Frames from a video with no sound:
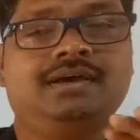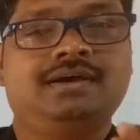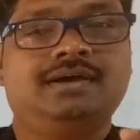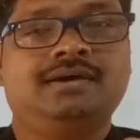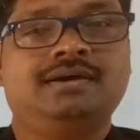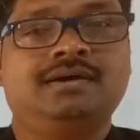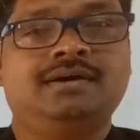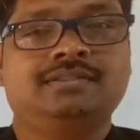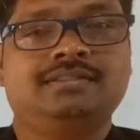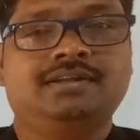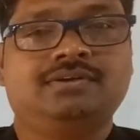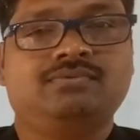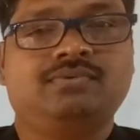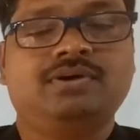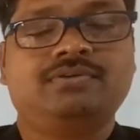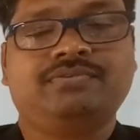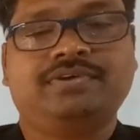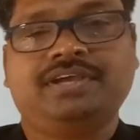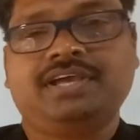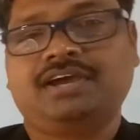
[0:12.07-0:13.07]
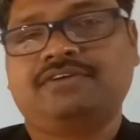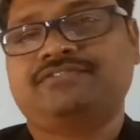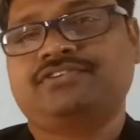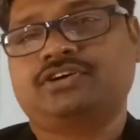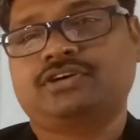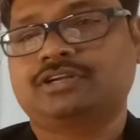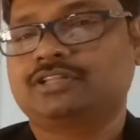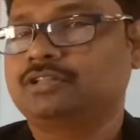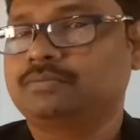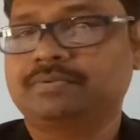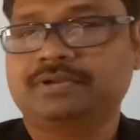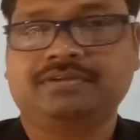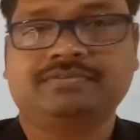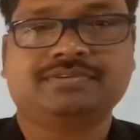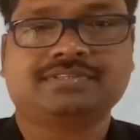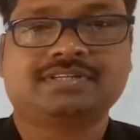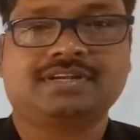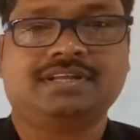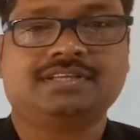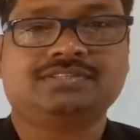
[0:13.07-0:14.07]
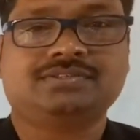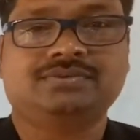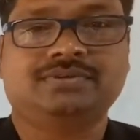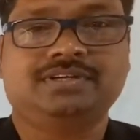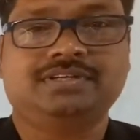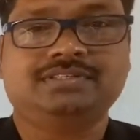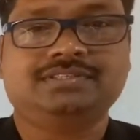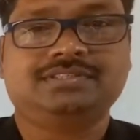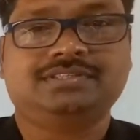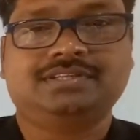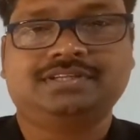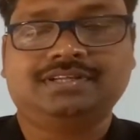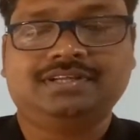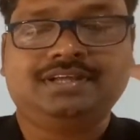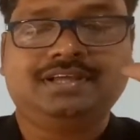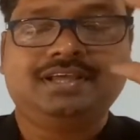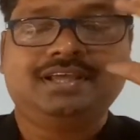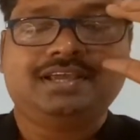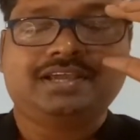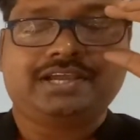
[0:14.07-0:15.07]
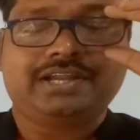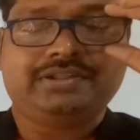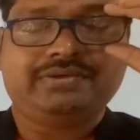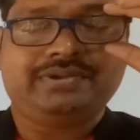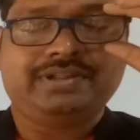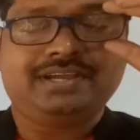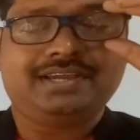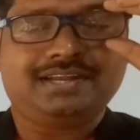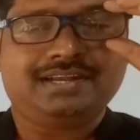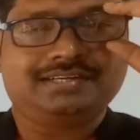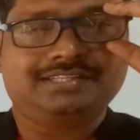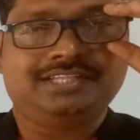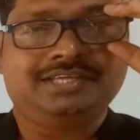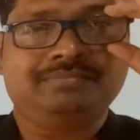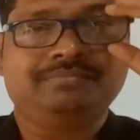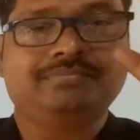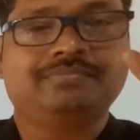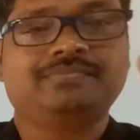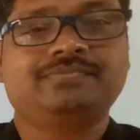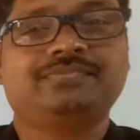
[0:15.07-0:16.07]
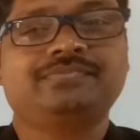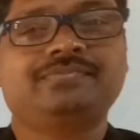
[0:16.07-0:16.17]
Uh, that what we have talked in the previous class, students. Can you recollect them?